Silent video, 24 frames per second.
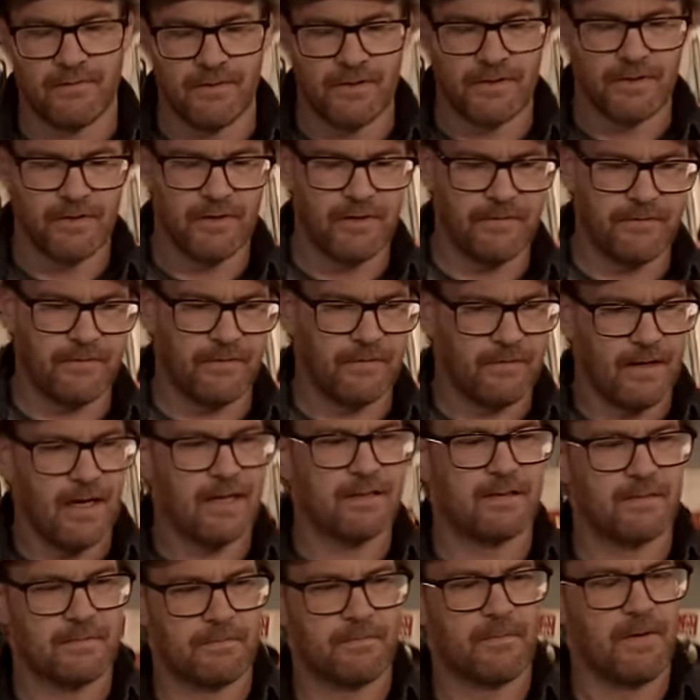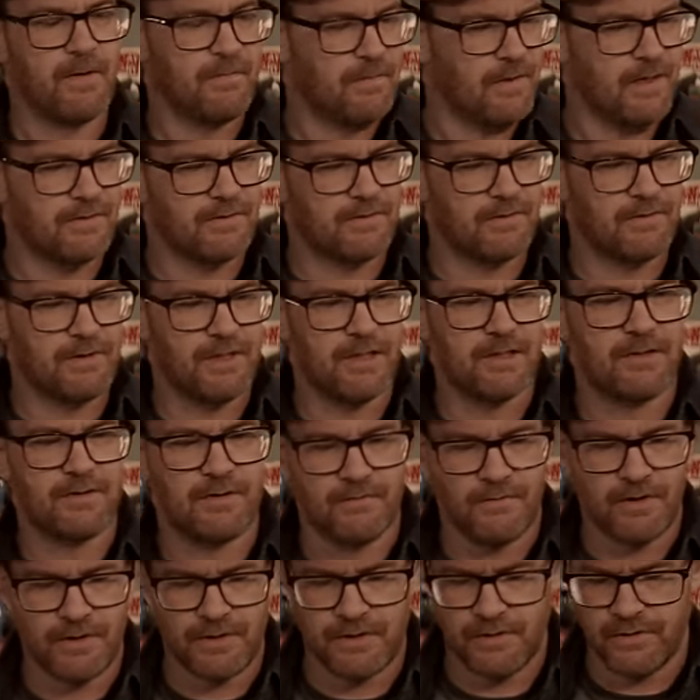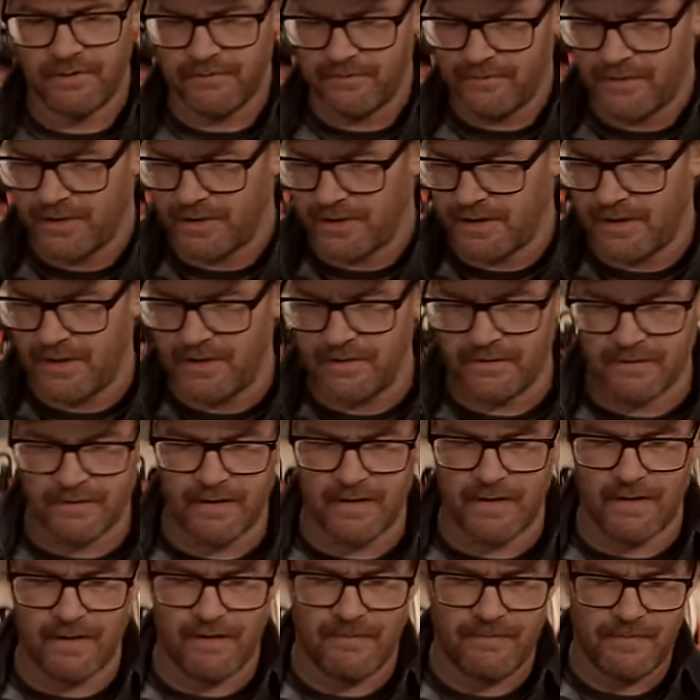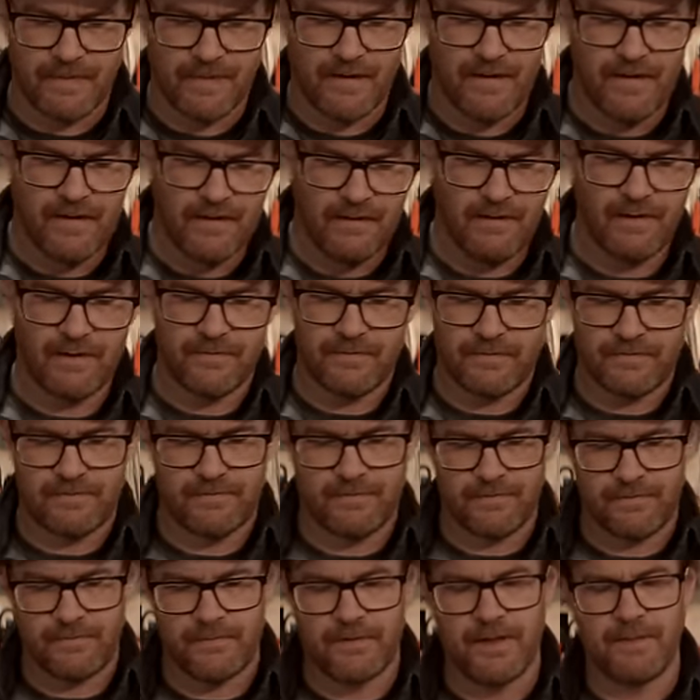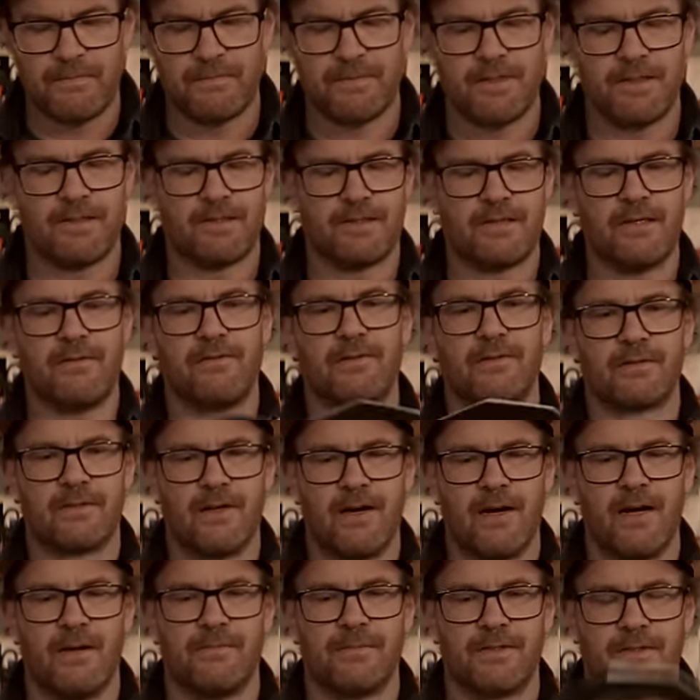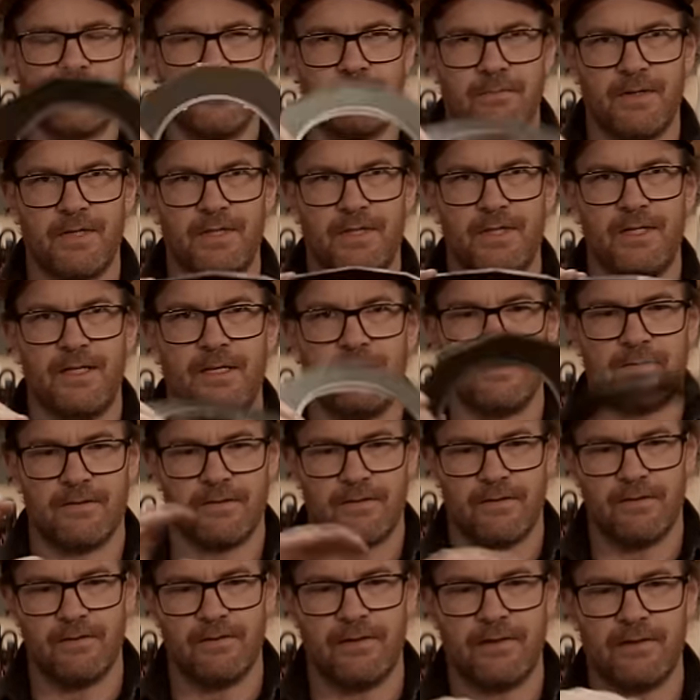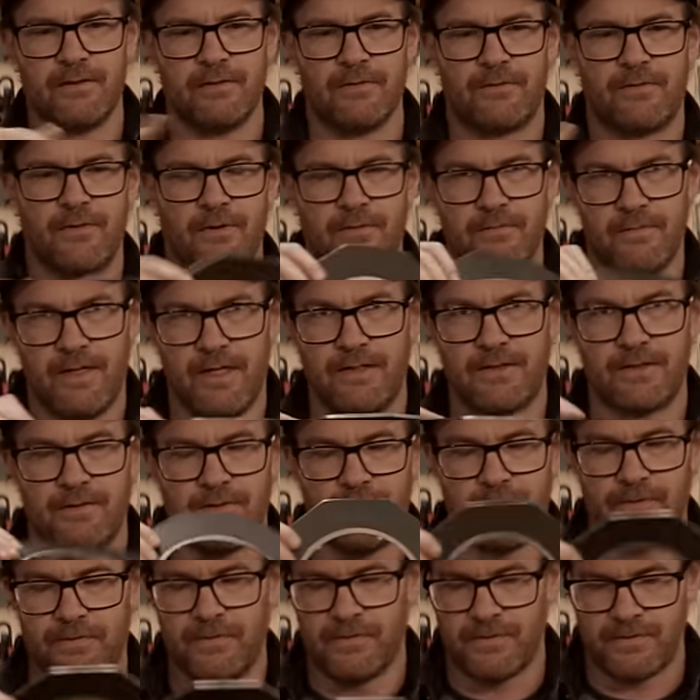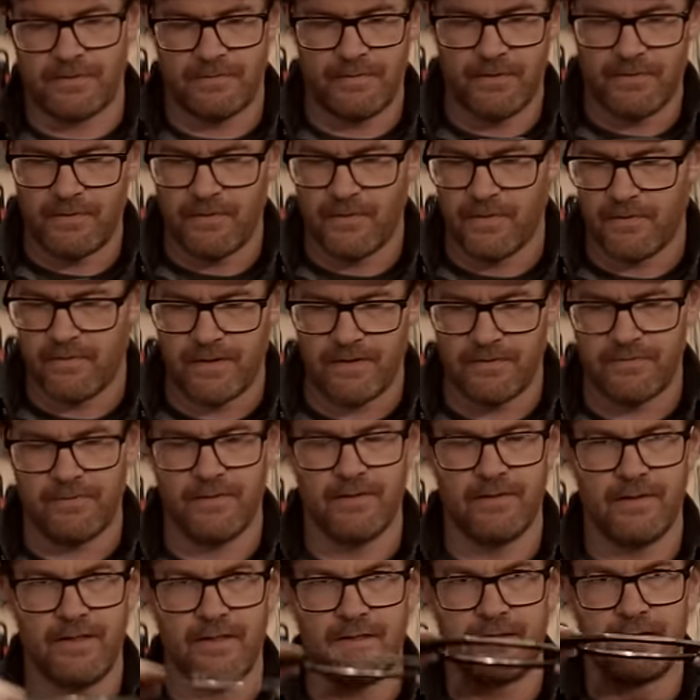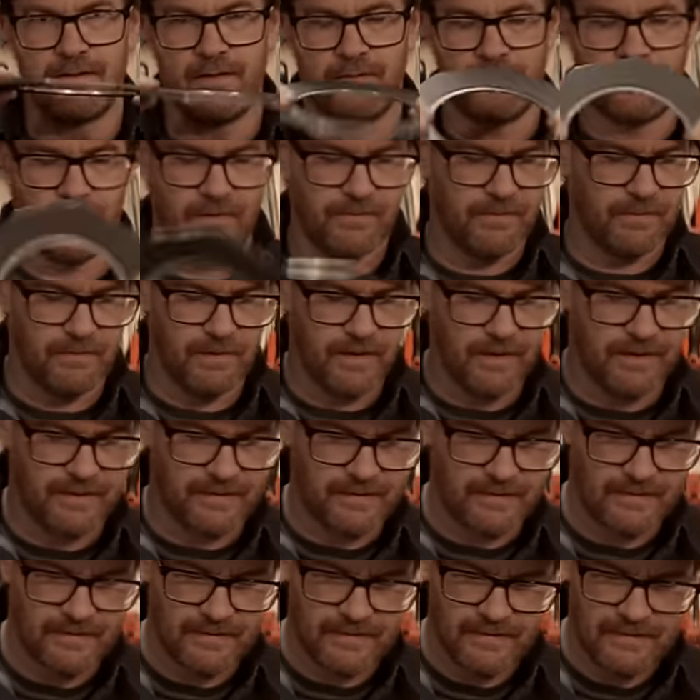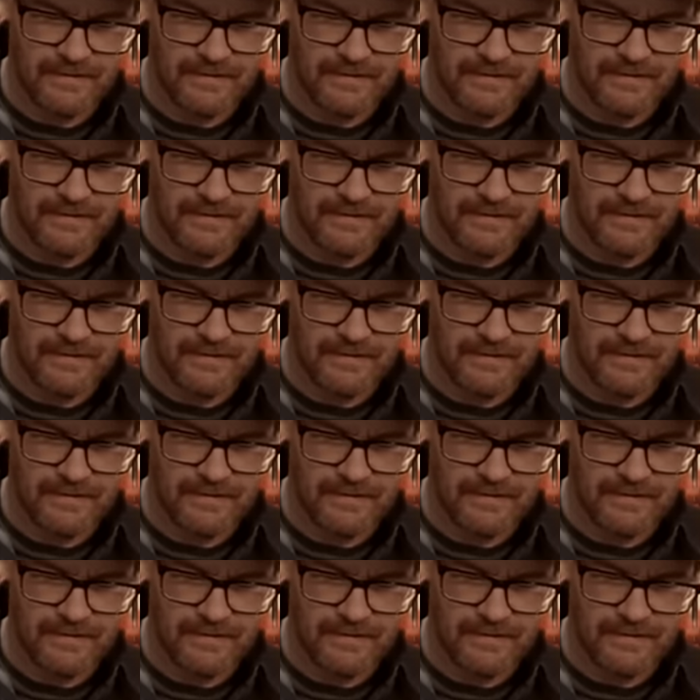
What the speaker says: We should have, as people have suggested, we should have machined the, like, flipped this several times and machined a little from each surface before we released it from the plate.